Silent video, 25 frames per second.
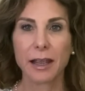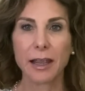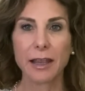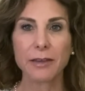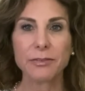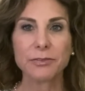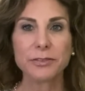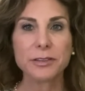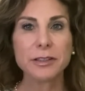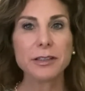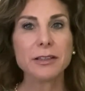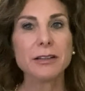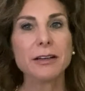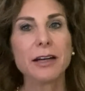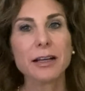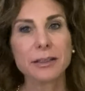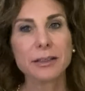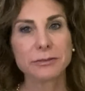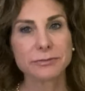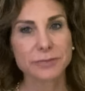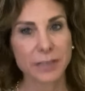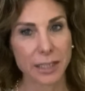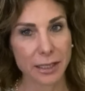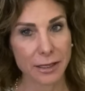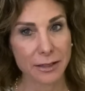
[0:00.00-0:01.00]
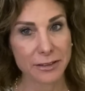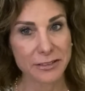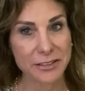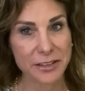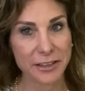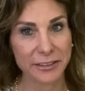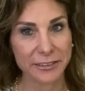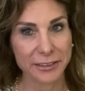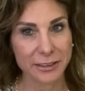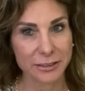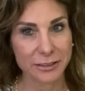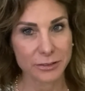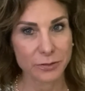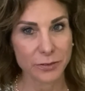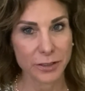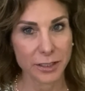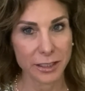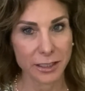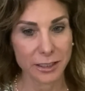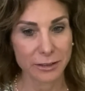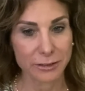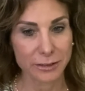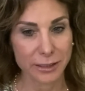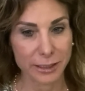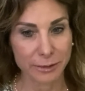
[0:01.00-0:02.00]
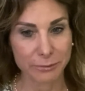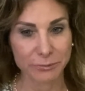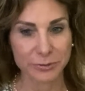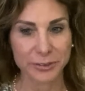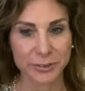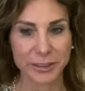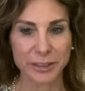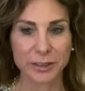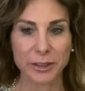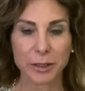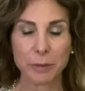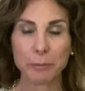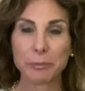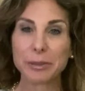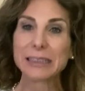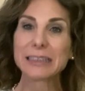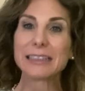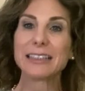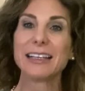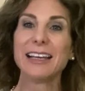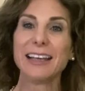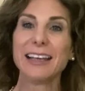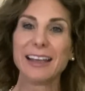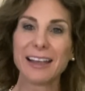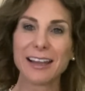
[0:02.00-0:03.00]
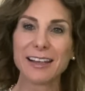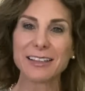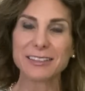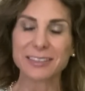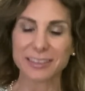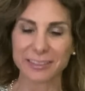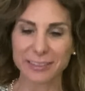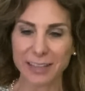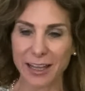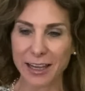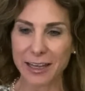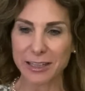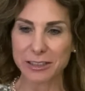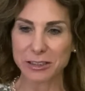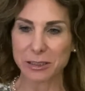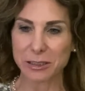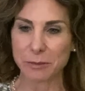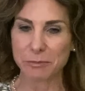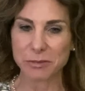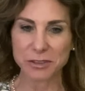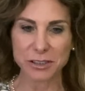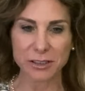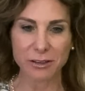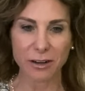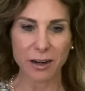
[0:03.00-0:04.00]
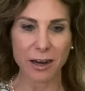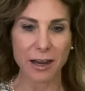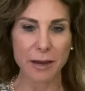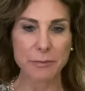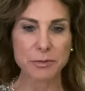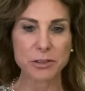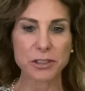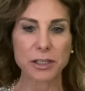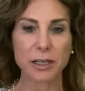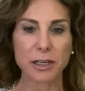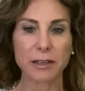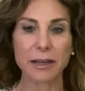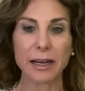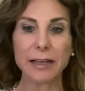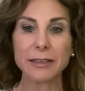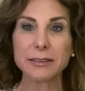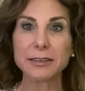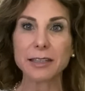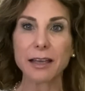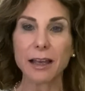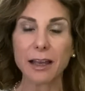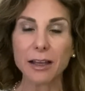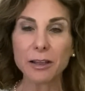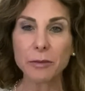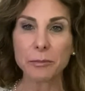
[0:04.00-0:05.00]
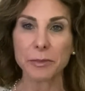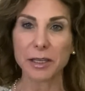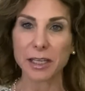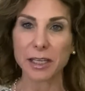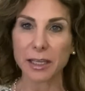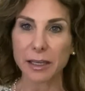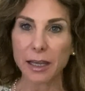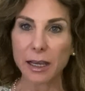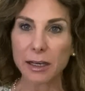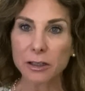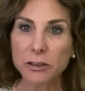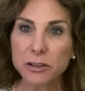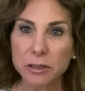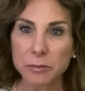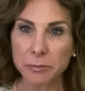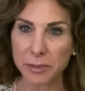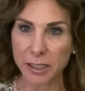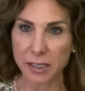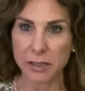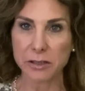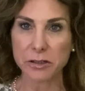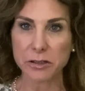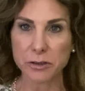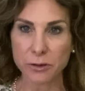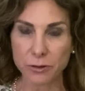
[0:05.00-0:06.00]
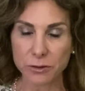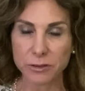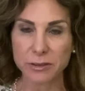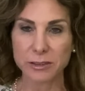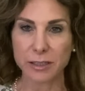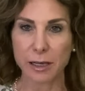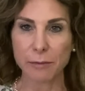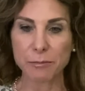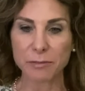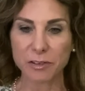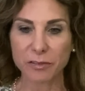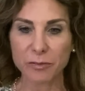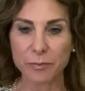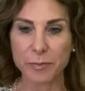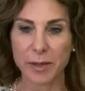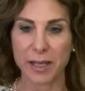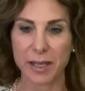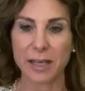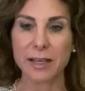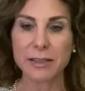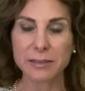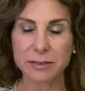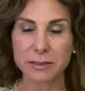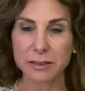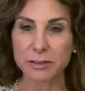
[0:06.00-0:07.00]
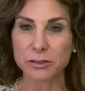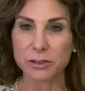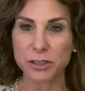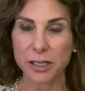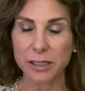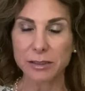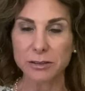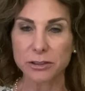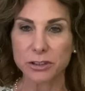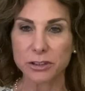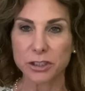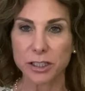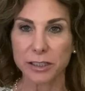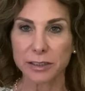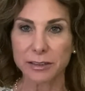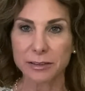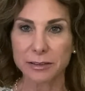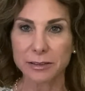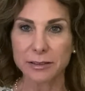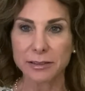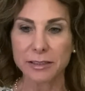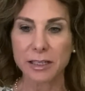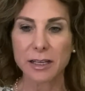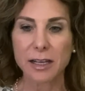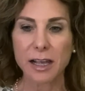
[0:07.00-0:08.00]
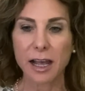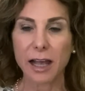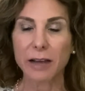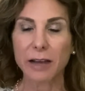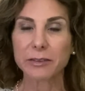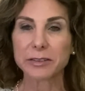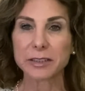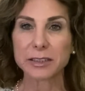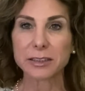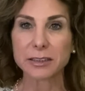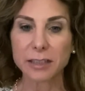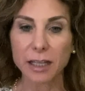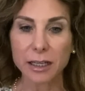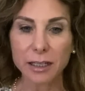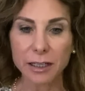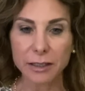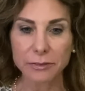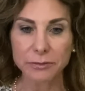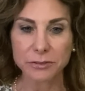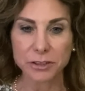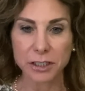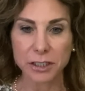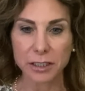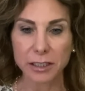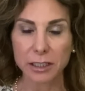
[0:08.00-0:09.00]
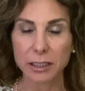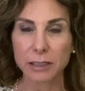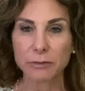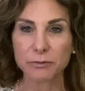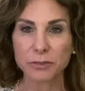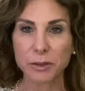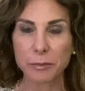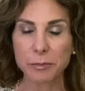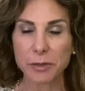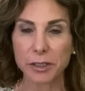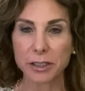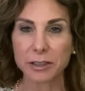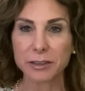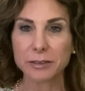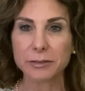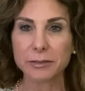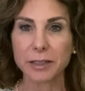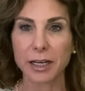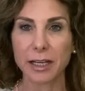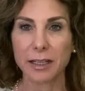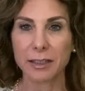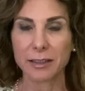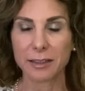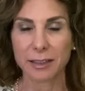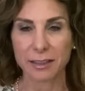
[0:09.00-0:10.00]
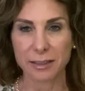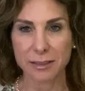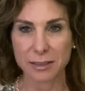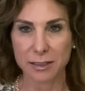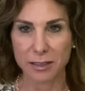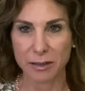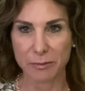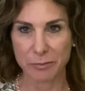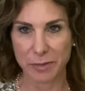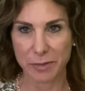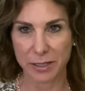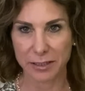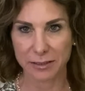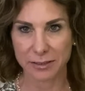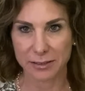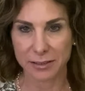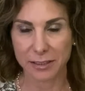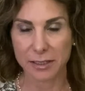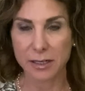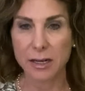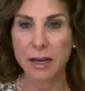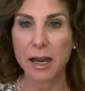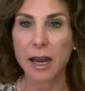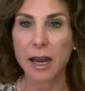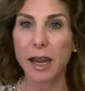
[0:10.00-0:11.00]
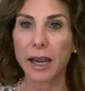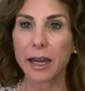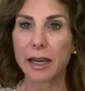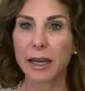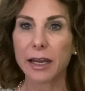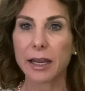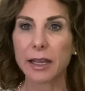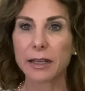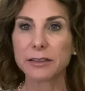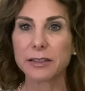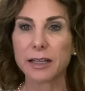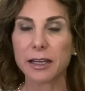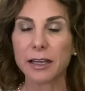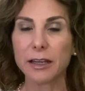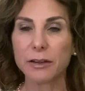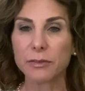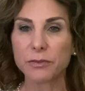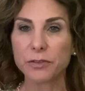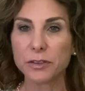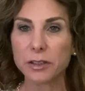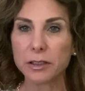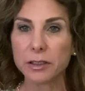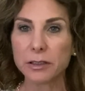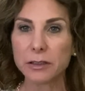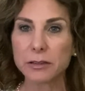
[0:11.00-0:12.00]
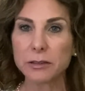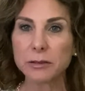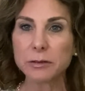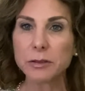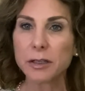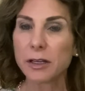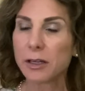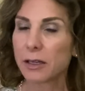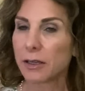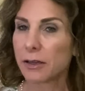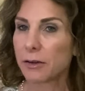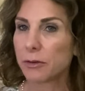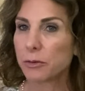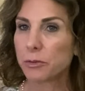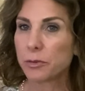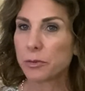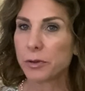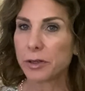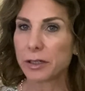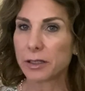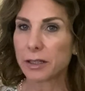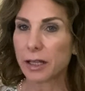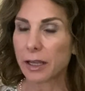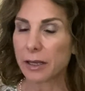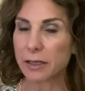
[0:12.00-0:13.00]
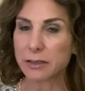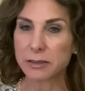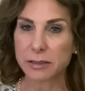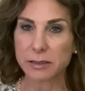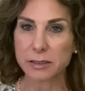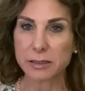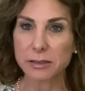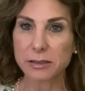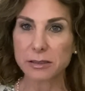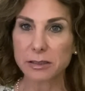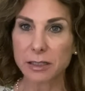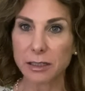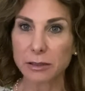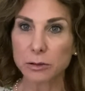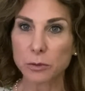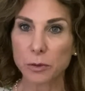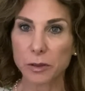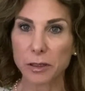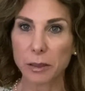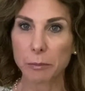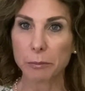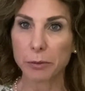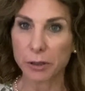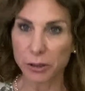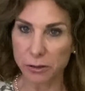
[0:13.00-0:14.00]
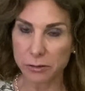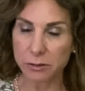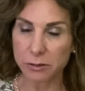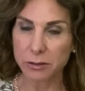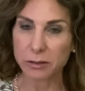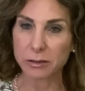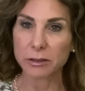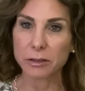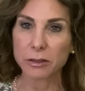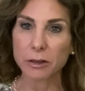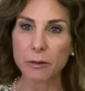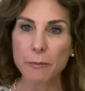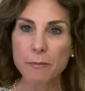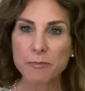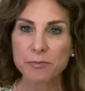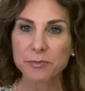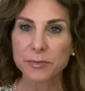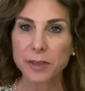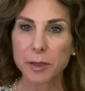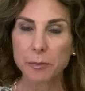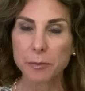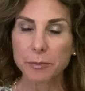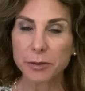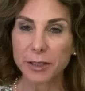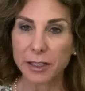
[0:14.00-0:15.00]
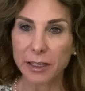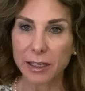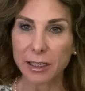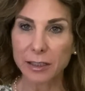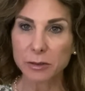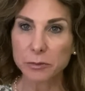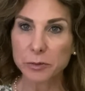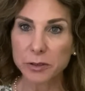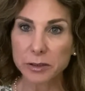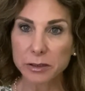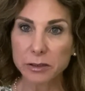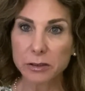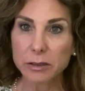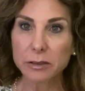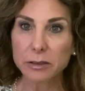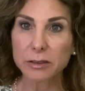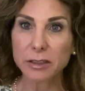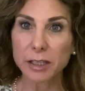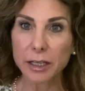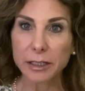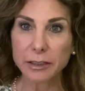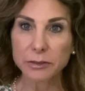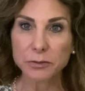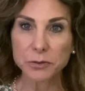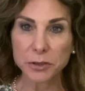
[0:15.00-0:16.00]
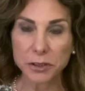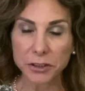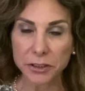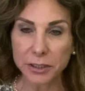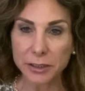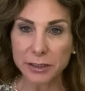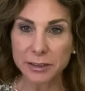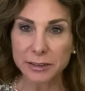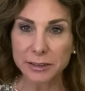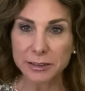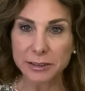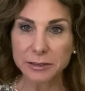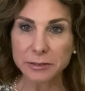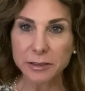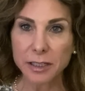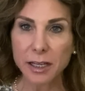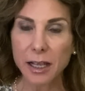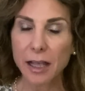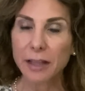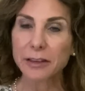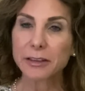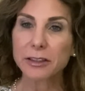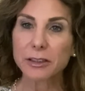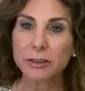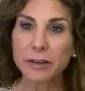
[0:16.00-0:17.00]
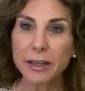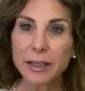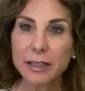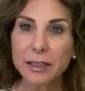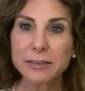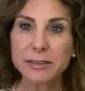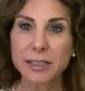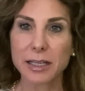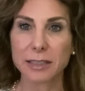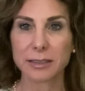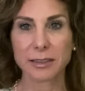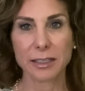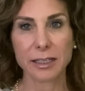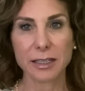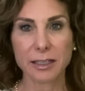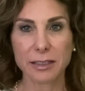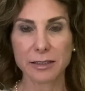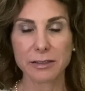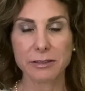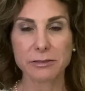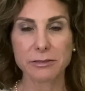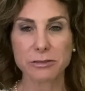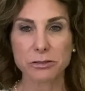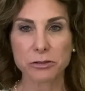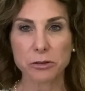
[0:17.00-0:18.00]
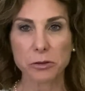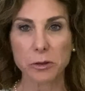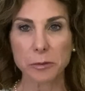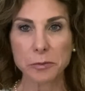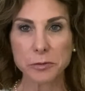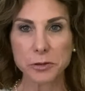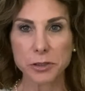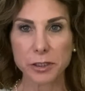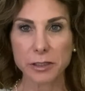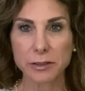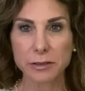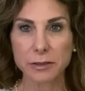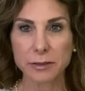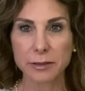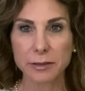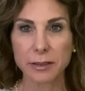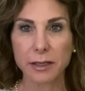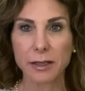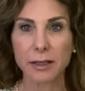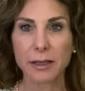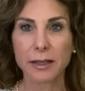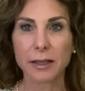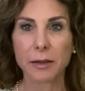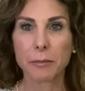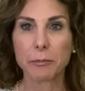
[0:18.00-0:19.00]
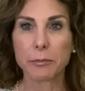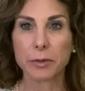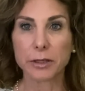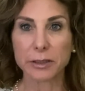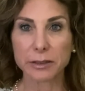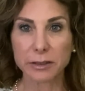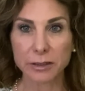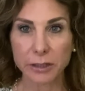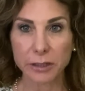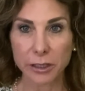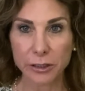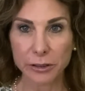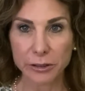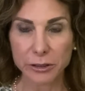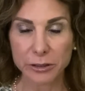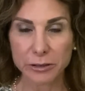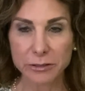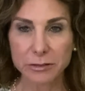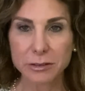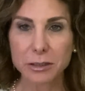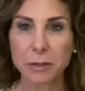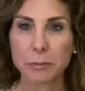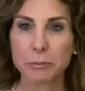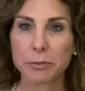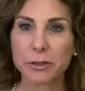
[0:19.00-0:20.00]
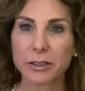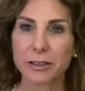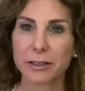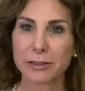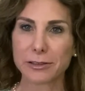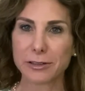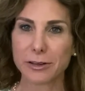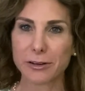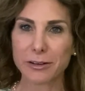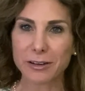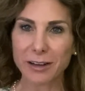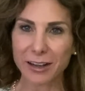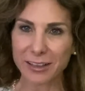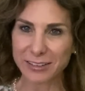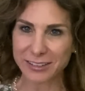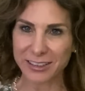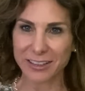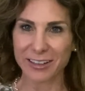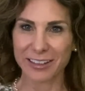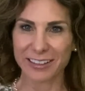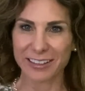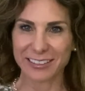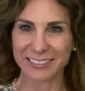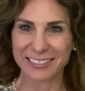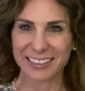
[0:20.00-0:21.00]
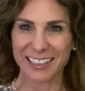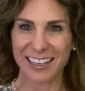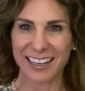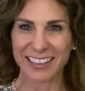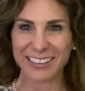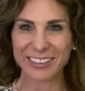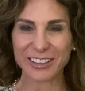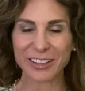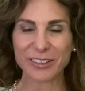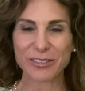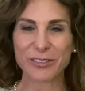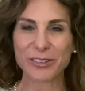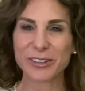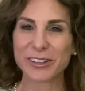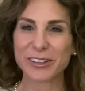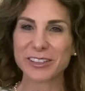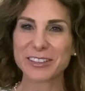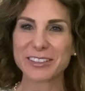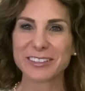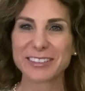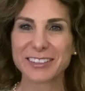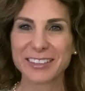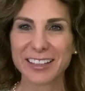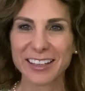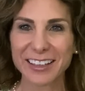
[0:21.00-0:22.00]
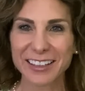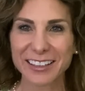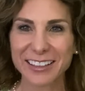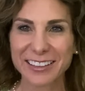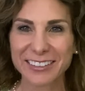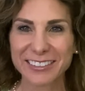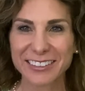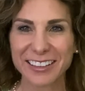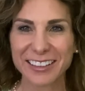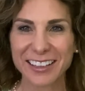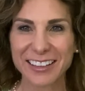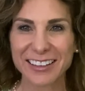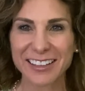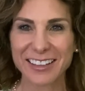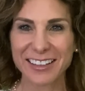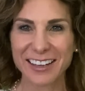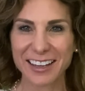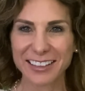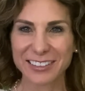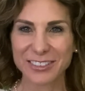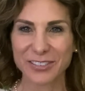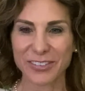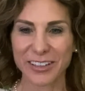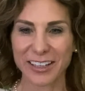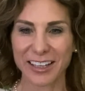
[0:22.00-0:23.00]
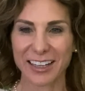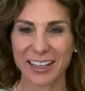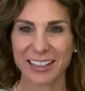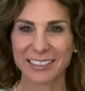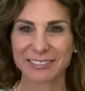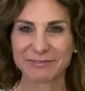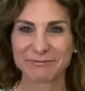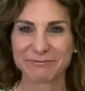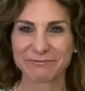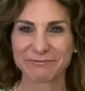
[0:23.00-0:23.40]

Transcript: If you have found this video helpful, please like, subscribe, share, and tell me how you might use some of my suggestions. I would love to hear from you in the comments. And if you would like to discuss what a personal plan would look like for you, there is a link in the description below to book a no-cost call. I look forward to seeing you in the next video.